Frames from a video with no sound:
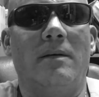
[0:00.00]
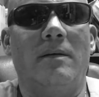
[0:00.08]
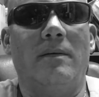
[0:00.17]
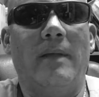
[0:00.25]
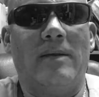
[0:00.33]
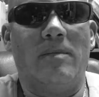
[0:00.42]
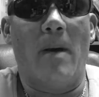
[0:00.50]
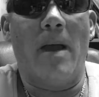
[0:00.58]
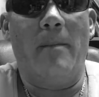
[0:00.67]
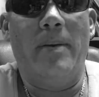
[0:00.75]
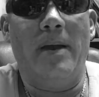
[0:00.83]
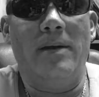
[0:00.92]
That's my
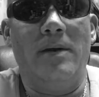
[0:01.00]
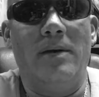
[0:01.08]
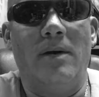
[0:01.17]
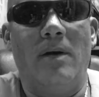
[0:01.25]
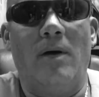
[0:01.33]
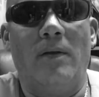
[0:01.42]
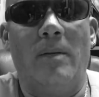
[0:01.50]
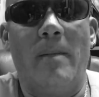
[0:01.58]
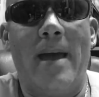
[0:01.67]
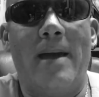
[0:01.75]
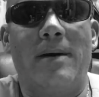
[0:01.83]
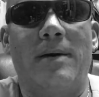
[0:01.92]
opinion on the
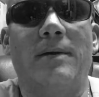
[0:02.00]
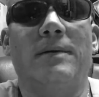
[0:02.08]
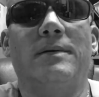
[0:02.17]
matter.